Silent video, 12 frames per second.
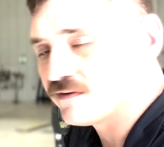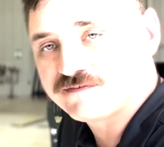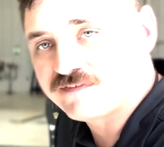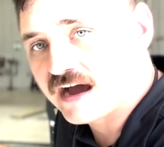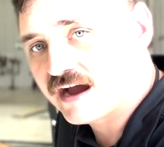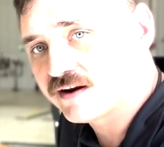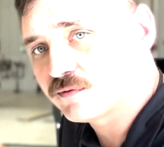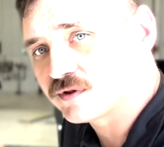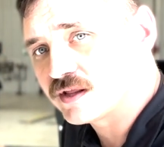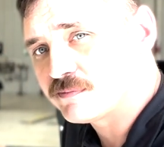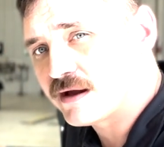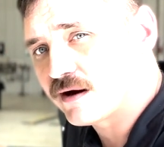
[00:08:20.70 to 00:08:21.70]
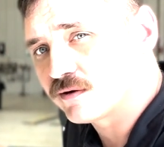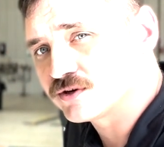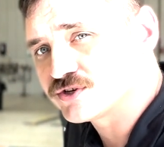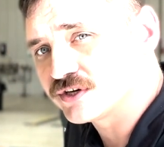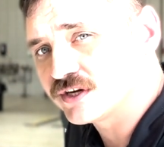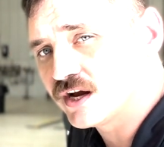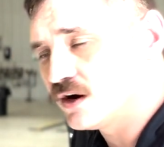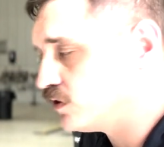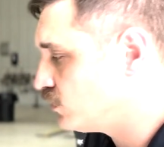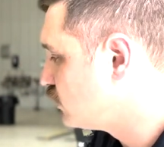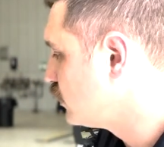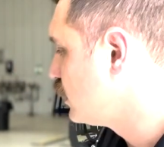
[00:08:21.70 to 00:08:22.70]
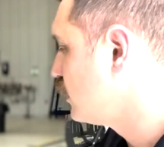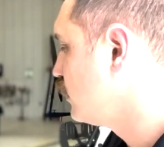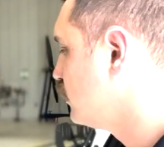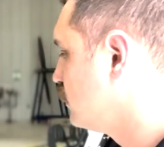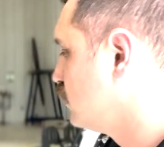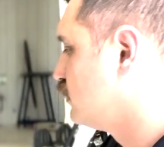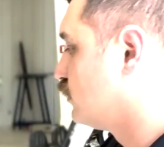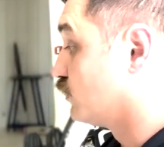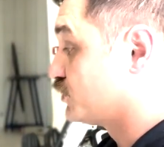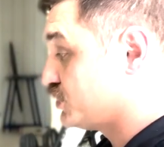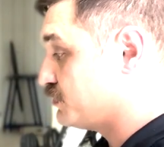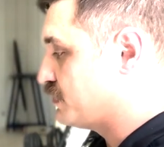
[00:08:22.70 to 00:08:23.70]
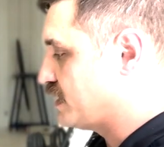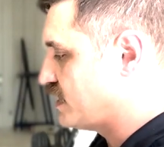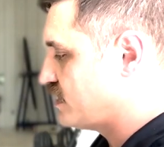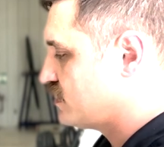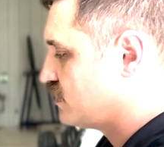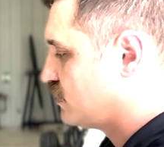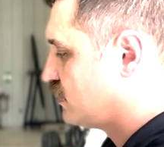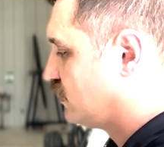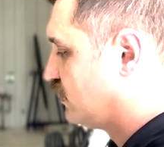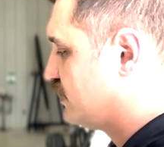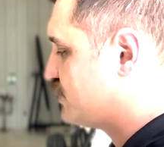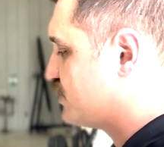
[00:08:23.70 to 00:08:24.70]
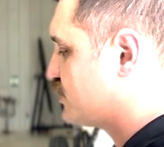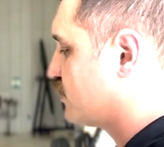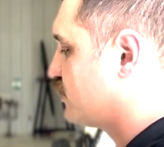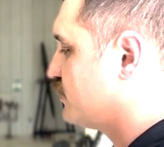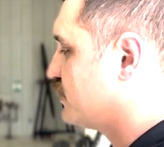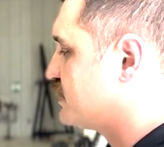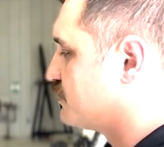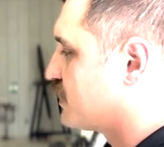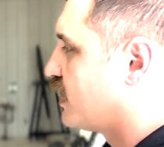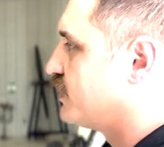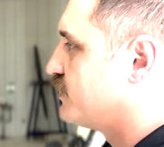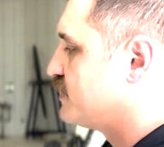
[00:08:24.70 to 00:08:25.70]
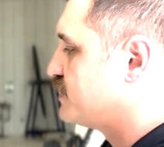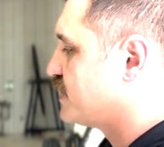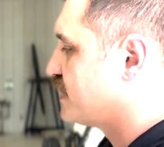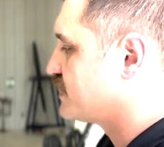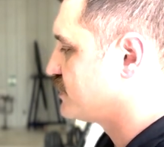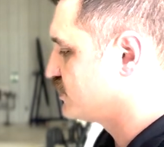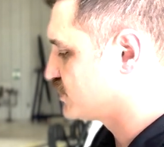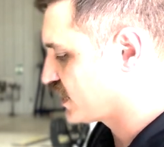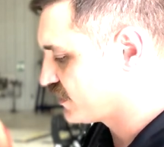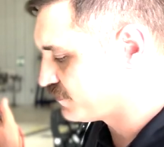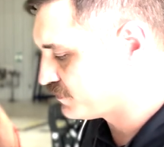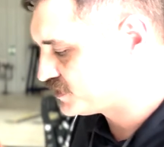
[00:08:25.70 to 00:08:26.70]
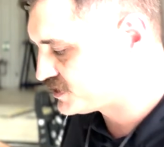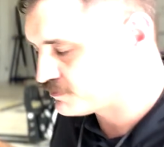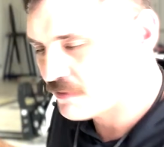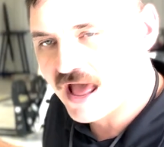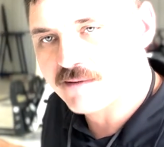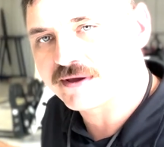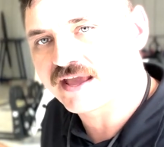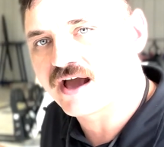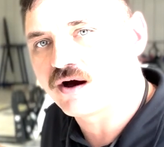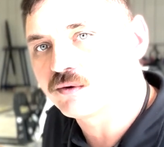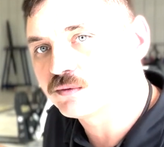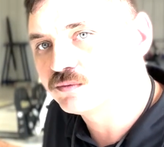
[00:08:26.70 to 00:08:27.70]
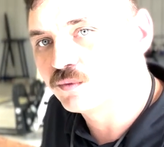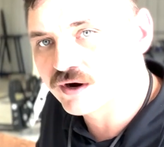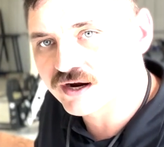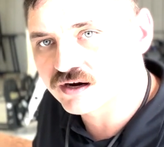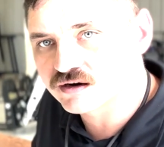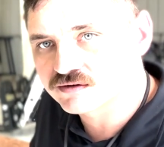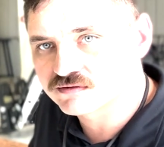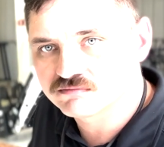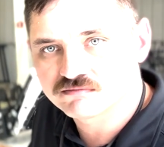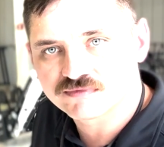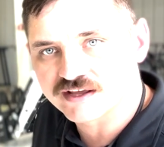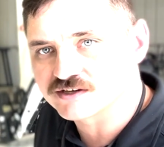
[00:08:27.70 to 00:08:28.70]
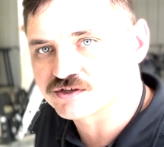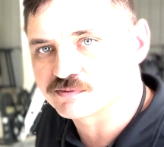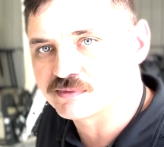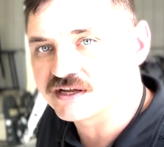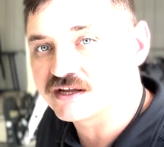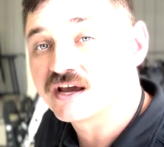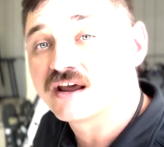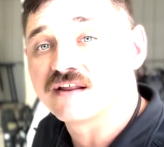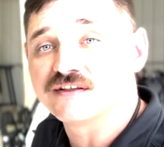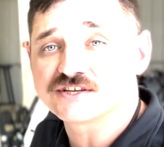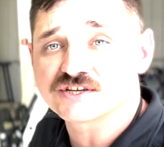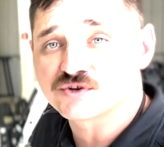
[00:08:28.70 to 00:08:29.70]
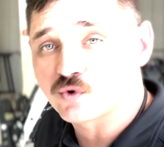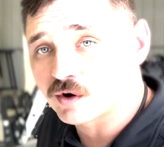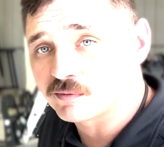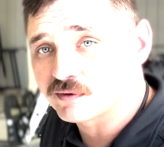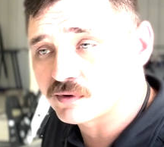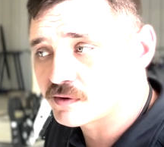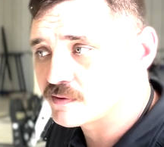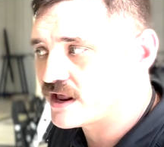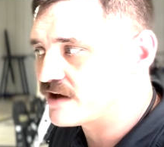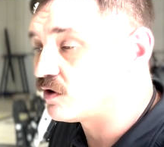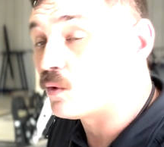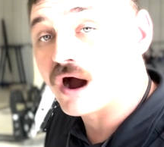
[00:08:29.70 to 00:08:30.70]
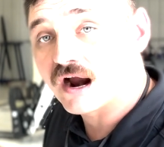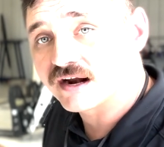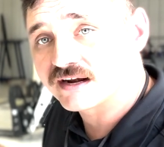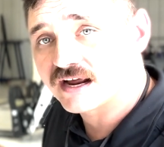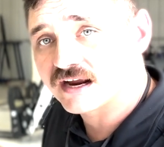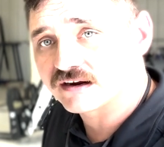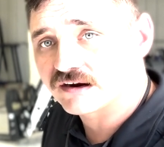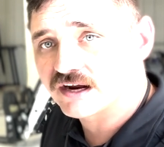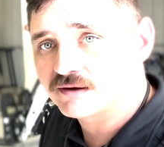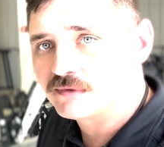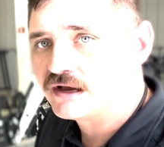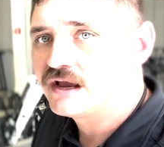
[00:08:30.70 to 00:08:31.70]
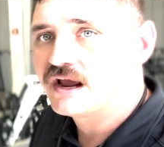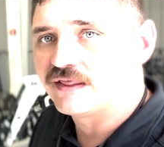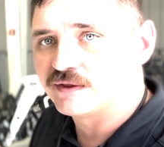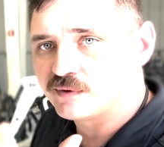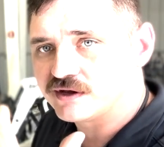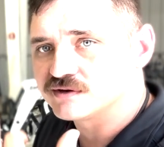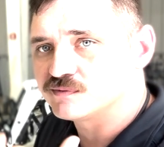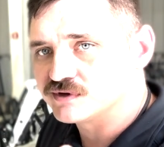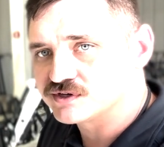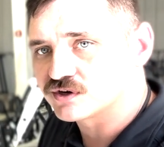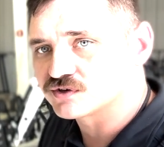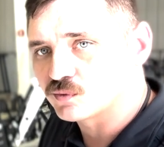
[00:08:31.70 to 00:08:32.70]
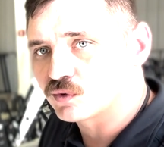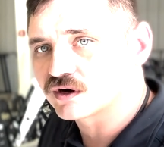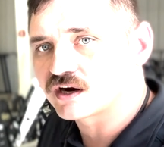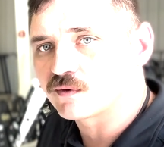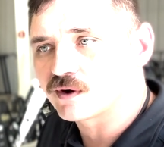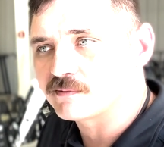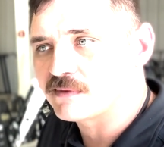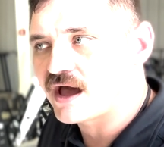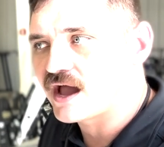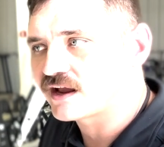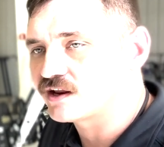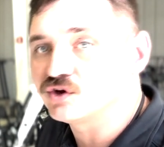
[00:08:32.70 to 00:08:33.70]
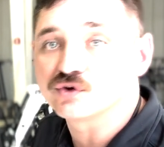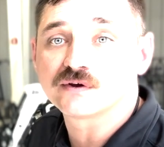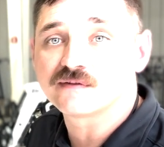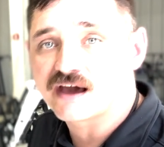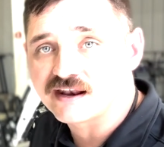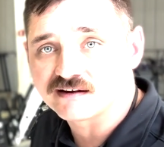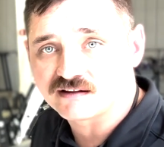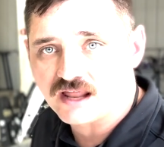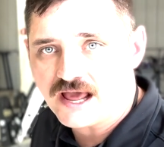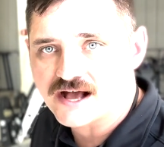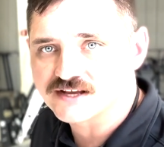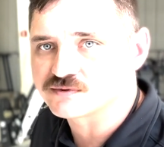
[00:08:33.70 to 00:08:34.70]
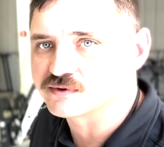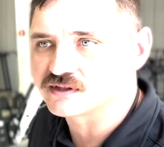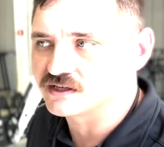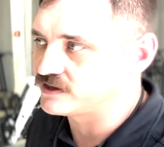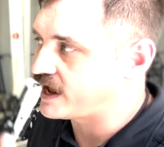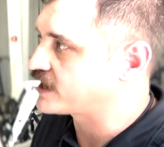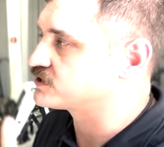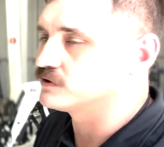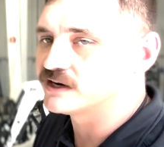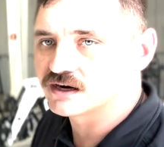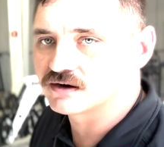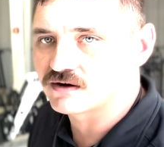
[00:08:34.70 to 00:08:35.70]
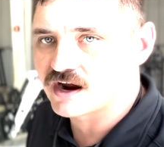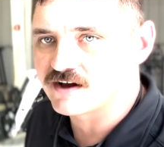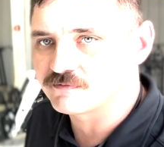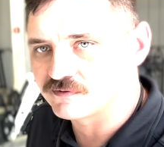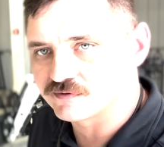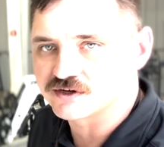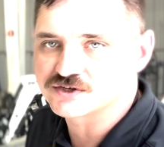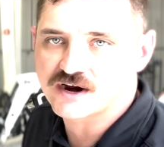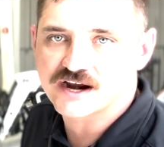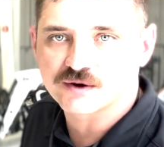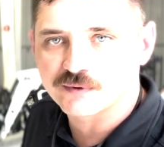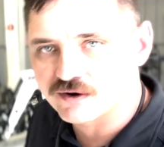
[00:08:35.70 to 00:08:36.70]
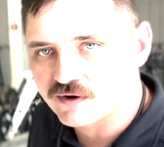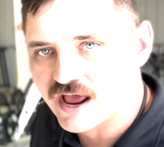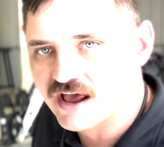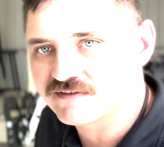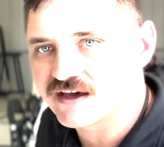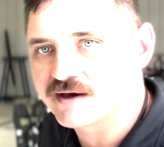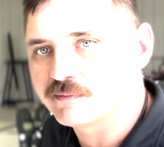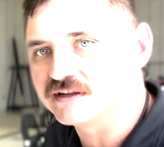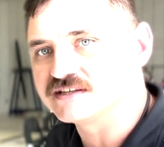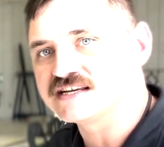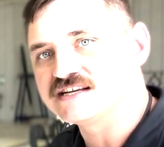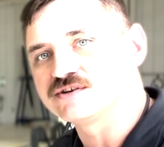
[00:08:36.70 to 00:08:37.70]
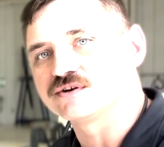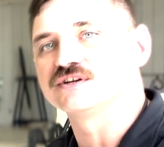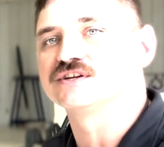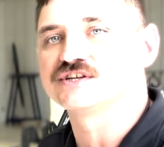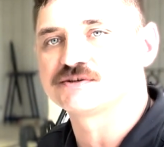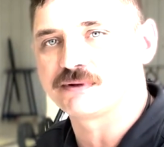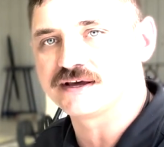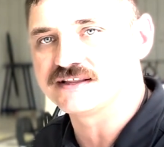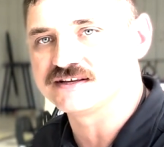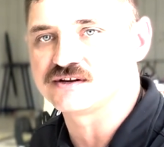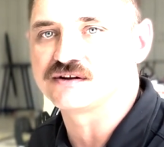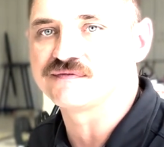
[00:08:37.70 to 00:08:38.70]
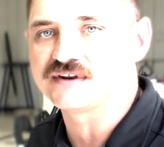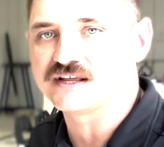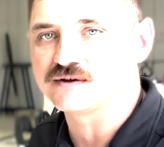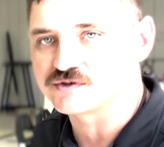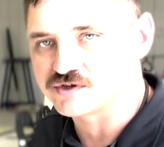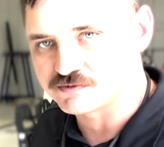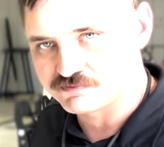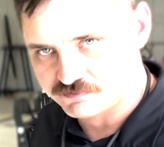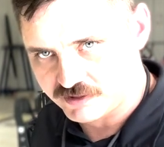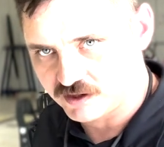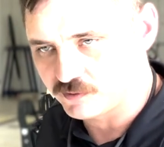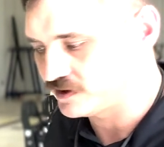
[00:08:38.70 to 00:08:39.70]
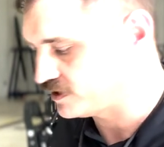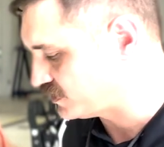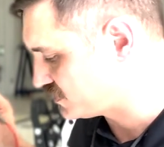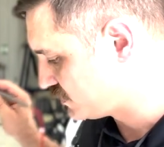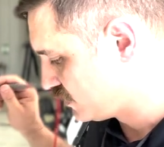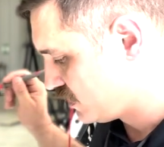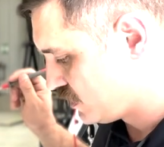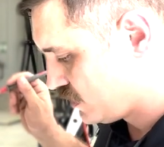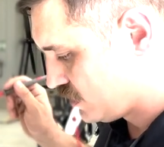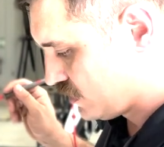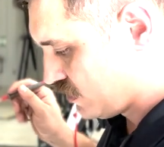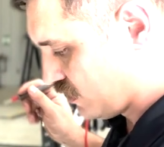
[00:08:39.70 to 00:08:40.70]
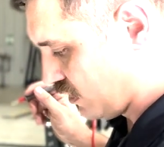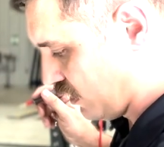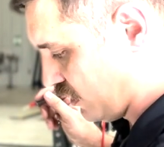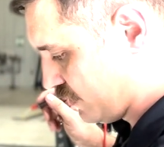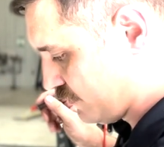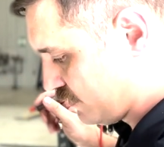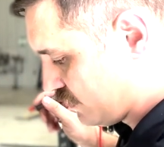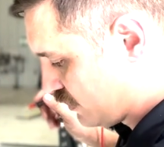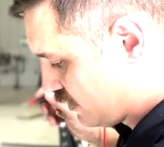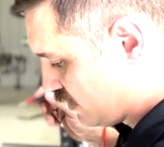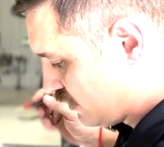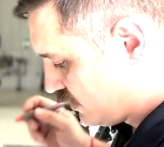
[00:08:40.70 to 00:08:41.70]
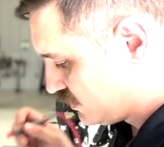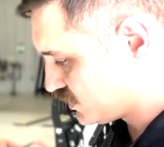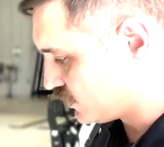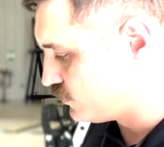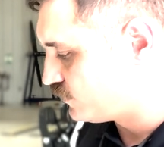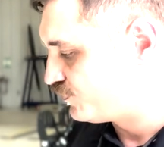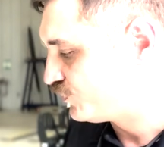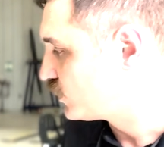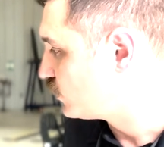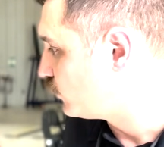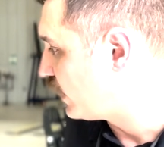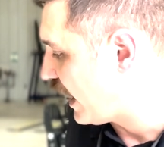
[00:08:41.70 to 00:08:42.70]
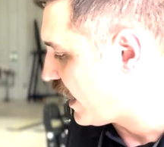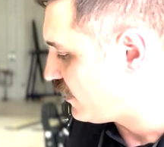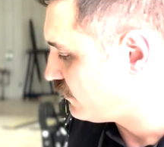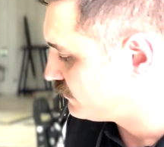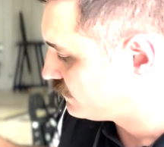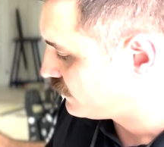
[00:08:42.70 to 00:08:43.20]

to find where that power should go or should be, let's just start doing some continuity checks and just kind of mapping out where things should be. Now, this is normally where we would have a wiring diagram, and then we'd start to work our way back. And you'll do that in class with the actual aircraft, but for the trainer, we don't have that, but it's easier to display this on video, so just bear with us. All right, so we're